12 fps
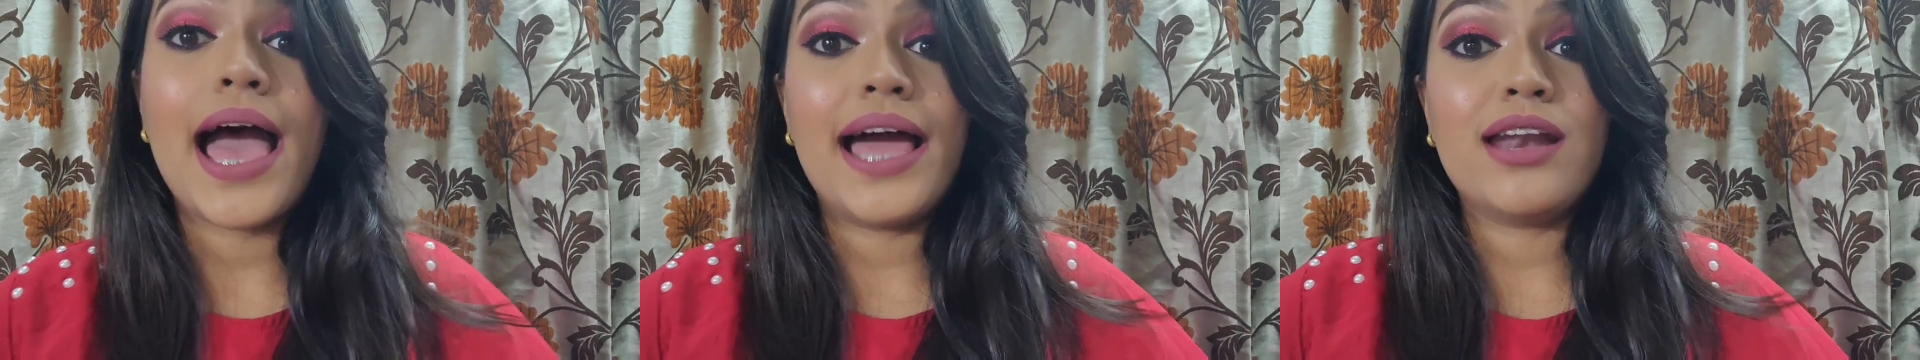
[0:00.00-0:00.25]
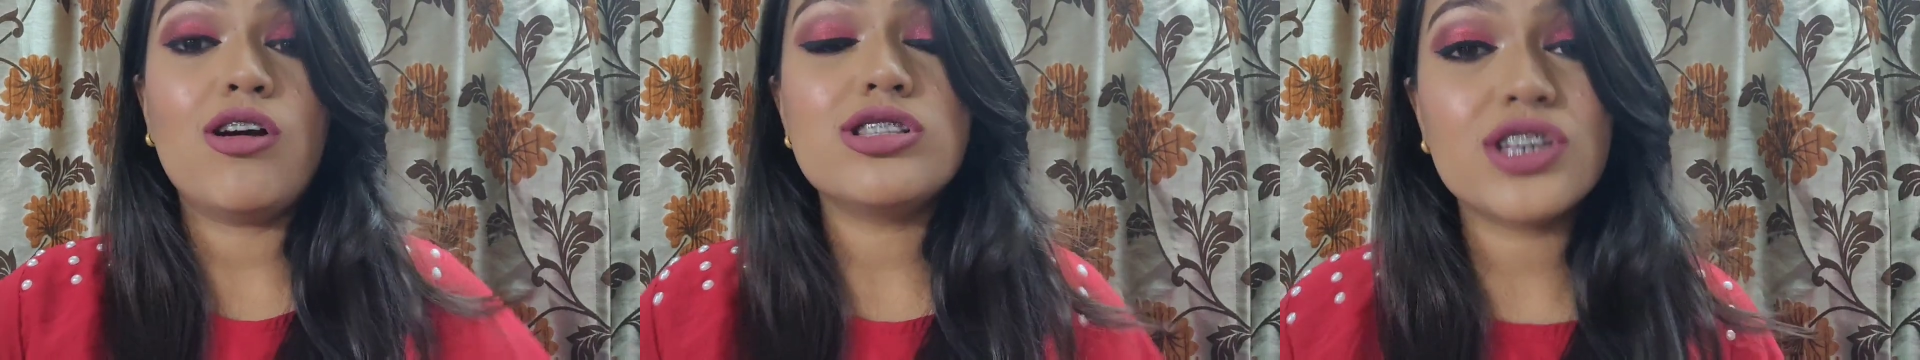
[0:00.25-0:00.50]

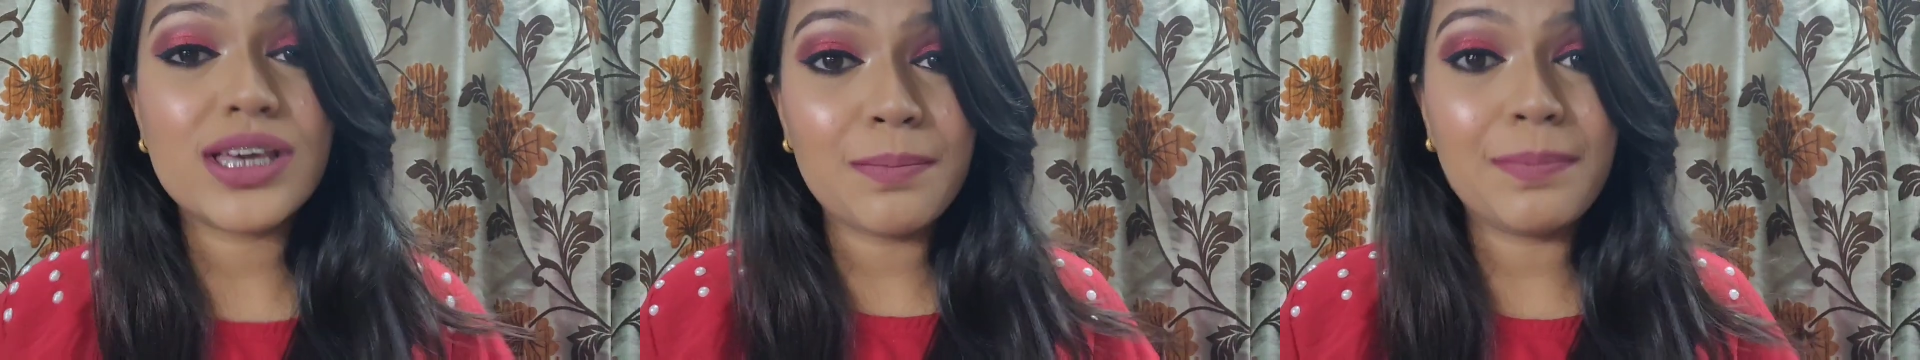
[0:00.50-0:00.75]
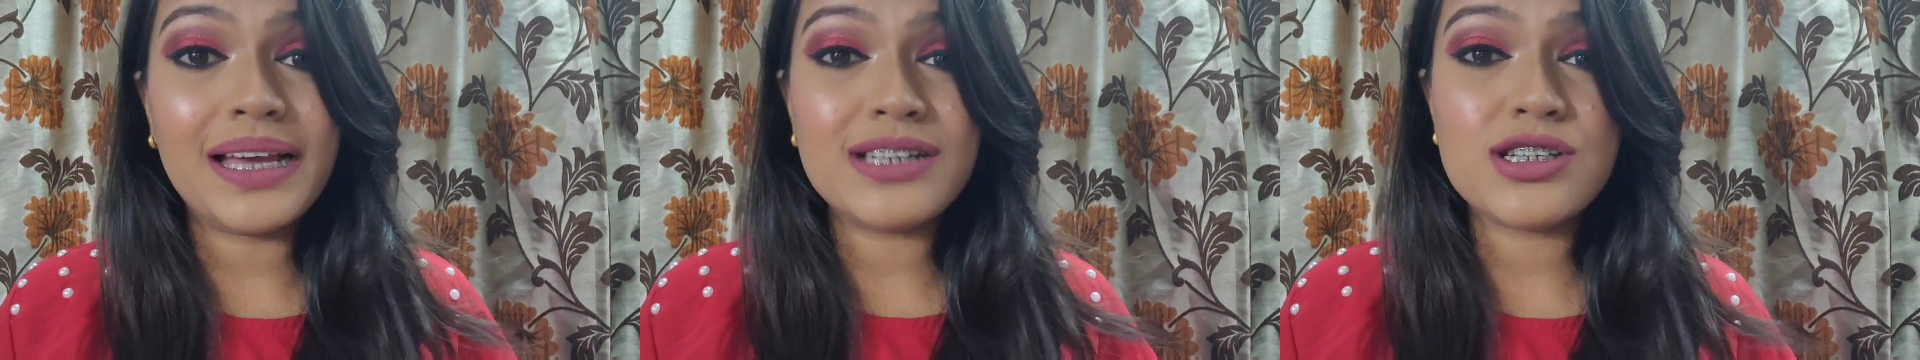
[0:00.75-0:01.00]
and also
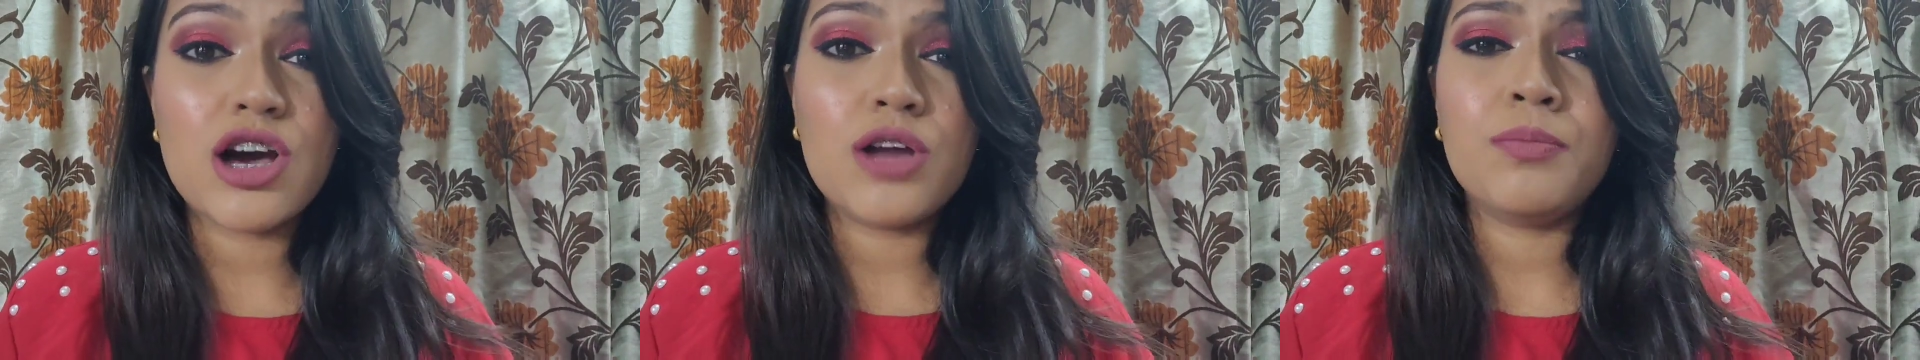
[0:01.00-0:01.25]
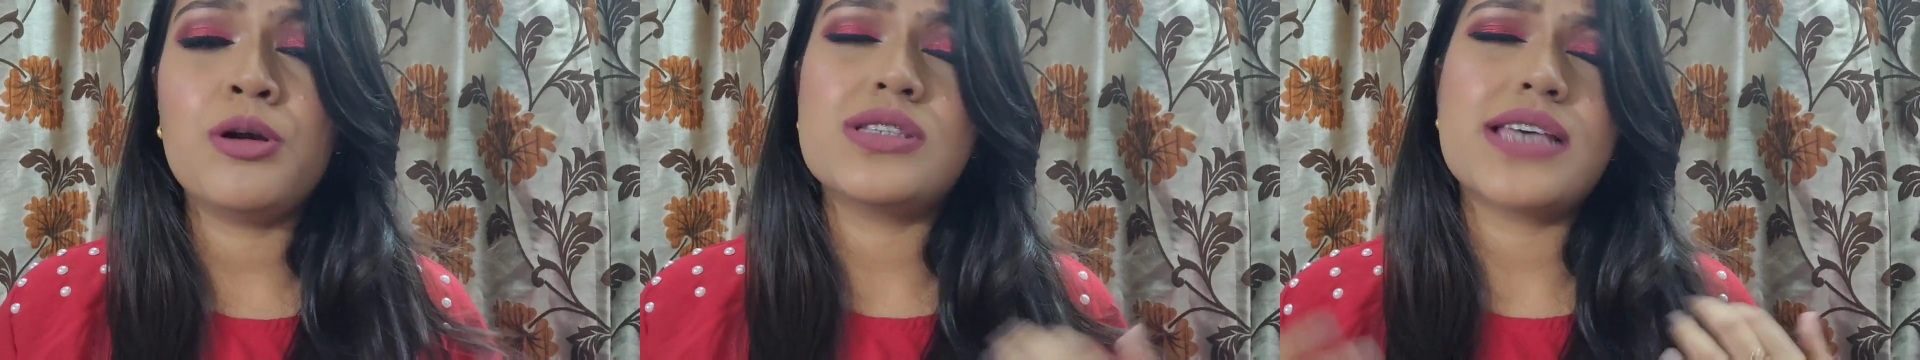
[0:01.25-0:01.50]
comment
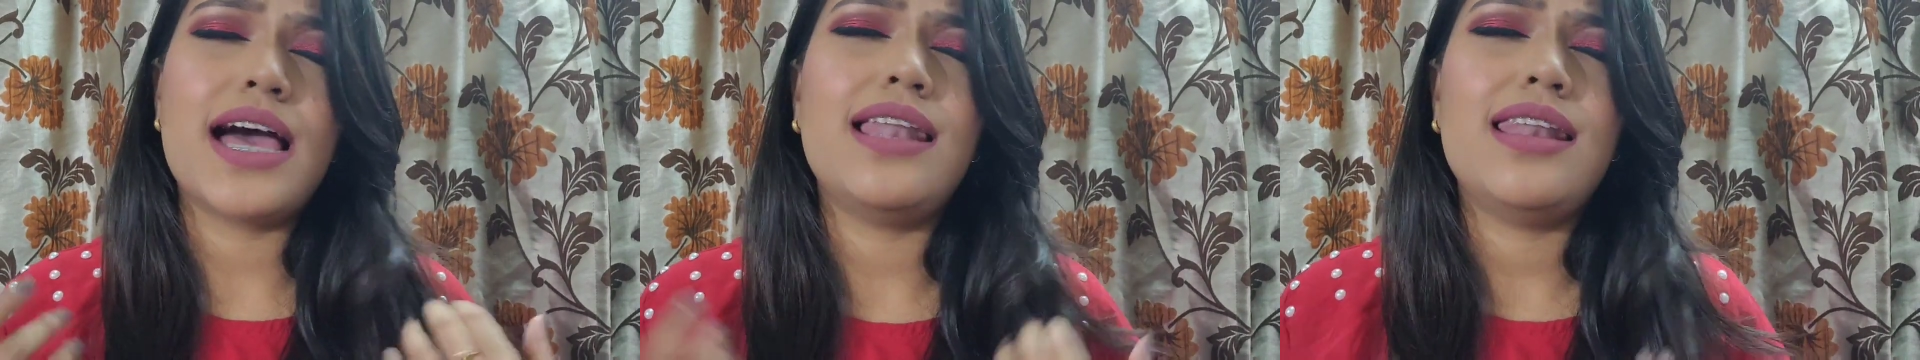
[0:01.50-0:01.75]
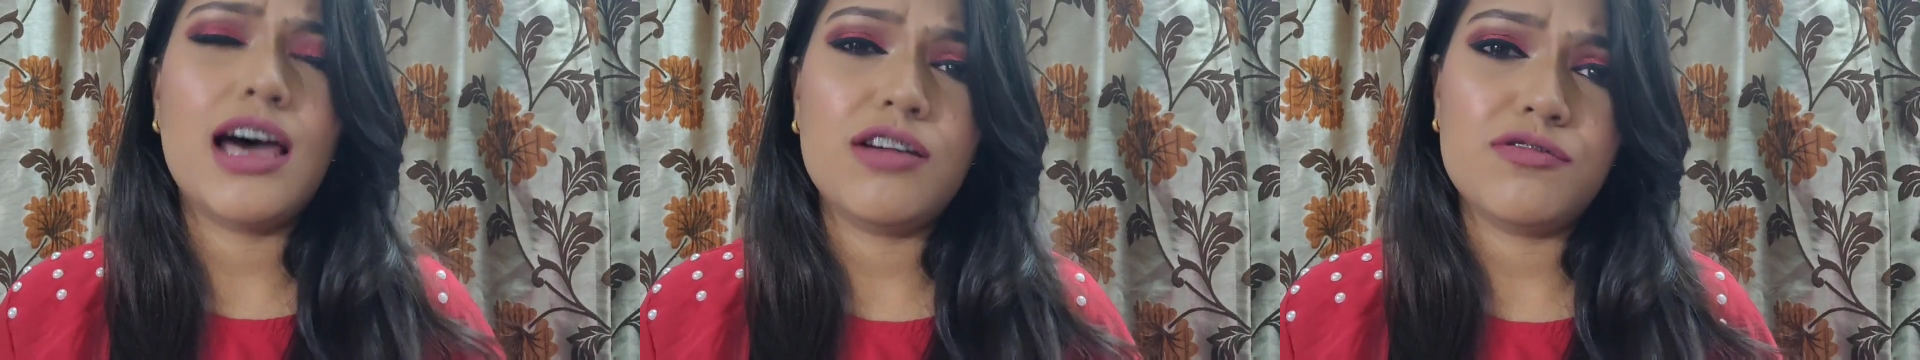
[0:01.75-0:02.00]
down because I
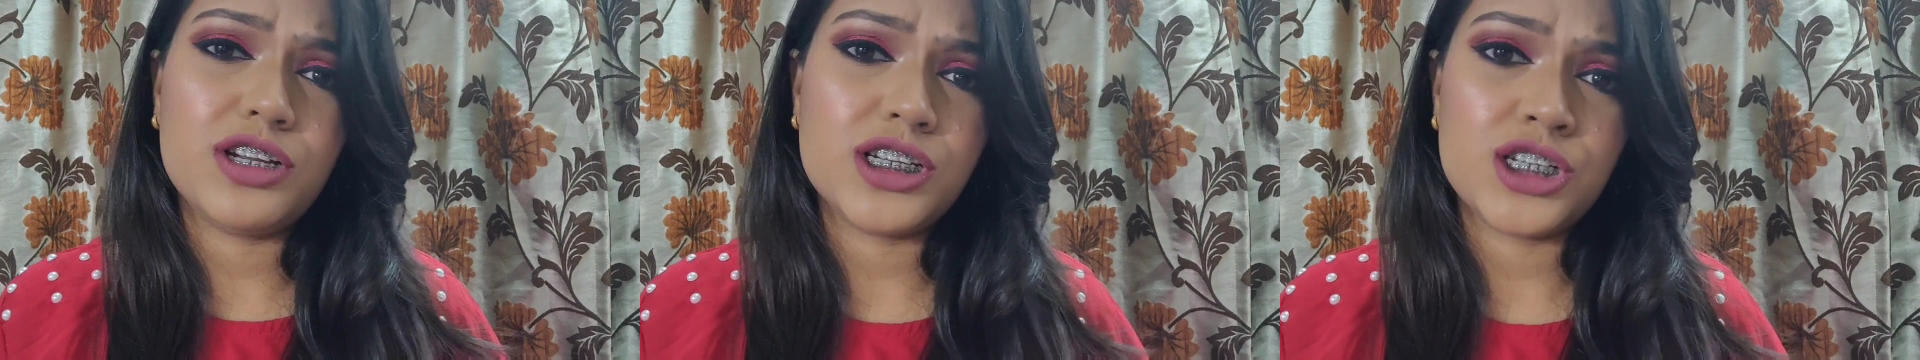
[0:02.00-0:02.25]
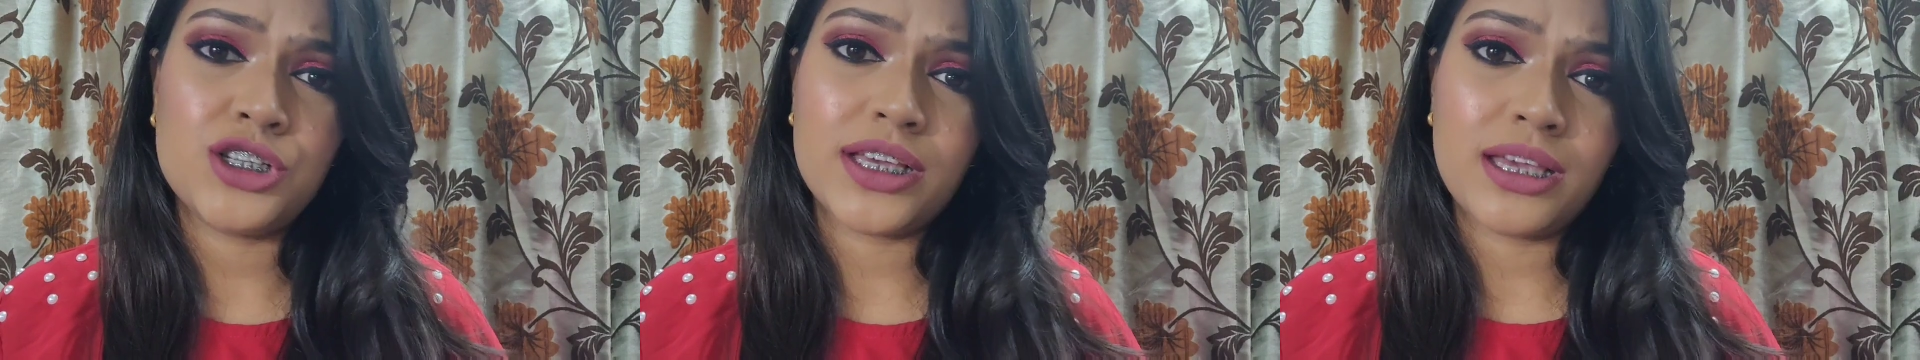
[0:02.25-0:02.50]
love
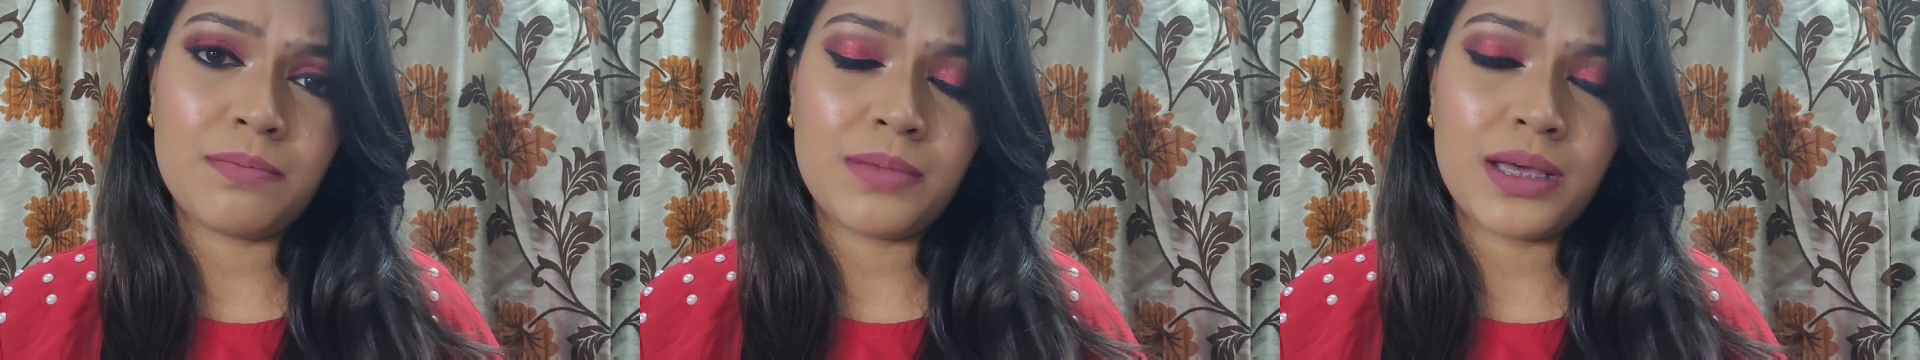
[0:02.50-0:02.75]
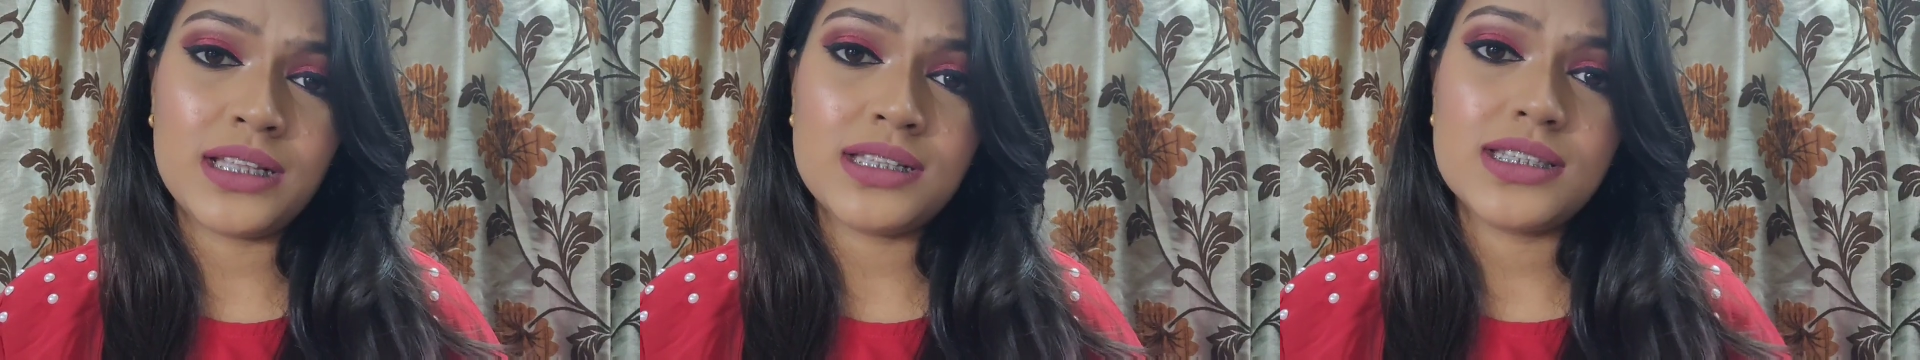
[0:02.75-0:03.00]
reading your
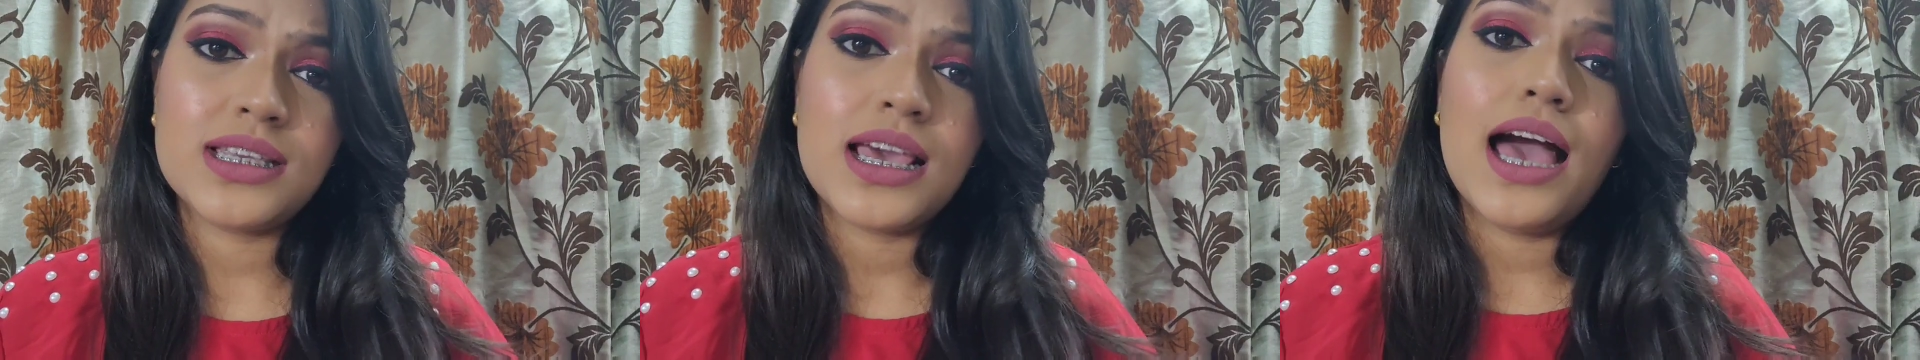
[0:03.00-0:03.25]
comments.